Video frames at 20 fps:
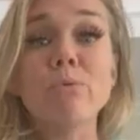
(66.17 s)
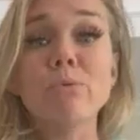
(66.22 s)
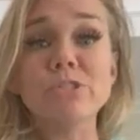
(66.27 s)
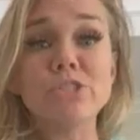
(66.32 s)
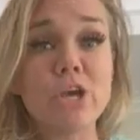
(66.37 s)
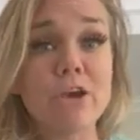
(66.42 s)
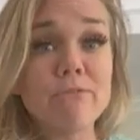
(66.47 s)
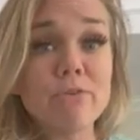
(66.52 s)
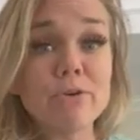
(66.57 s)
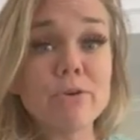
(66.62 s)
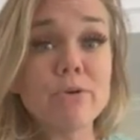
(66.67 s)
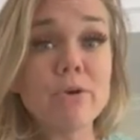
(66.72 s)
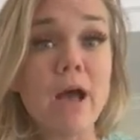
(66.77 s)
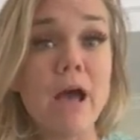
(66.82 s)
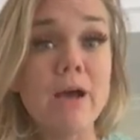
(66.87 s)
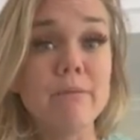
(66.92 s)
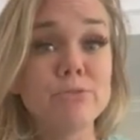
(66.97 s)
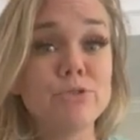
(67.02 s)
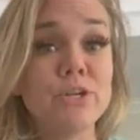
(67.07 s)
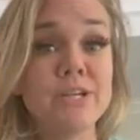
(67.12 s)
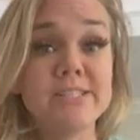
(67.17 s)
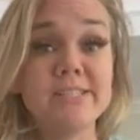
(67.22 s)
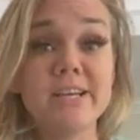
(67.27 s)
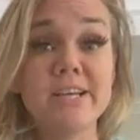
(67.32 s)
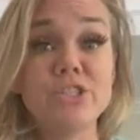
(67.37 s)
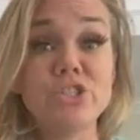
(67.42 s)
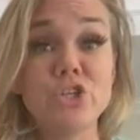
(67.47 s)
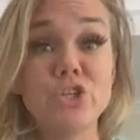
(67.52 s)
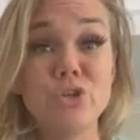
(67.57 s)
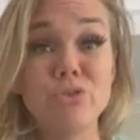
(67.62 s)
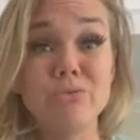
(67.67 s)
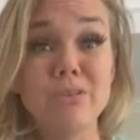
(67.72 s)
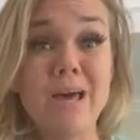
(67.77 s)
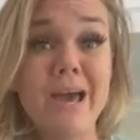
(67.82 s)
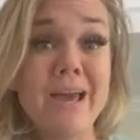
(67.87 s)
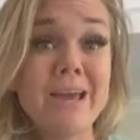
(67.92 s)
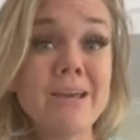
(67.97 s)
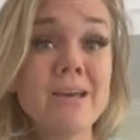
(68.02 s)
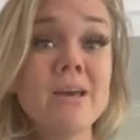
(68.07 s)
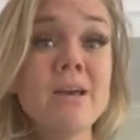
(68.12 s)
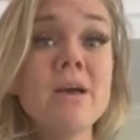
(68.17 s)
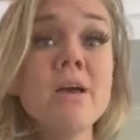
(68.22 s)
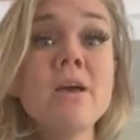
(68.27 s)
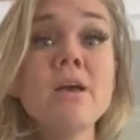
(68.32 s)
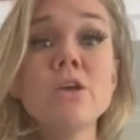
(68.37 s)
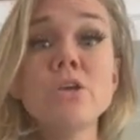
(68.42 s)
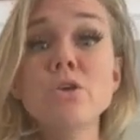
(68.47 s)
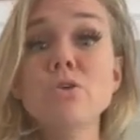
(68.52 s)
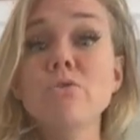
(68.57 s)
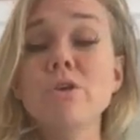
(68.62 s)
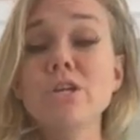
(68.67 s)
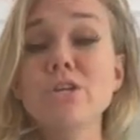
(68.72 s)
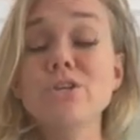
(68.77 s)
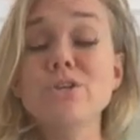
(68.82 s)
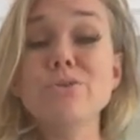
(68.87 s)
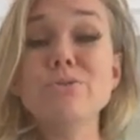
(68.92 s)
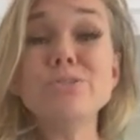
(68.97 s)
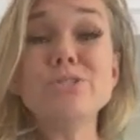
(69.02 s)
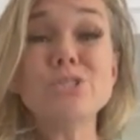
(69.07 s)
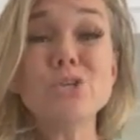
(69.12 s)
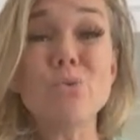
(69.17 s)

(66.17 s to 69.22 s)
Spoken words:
whichever translation you like, you can use.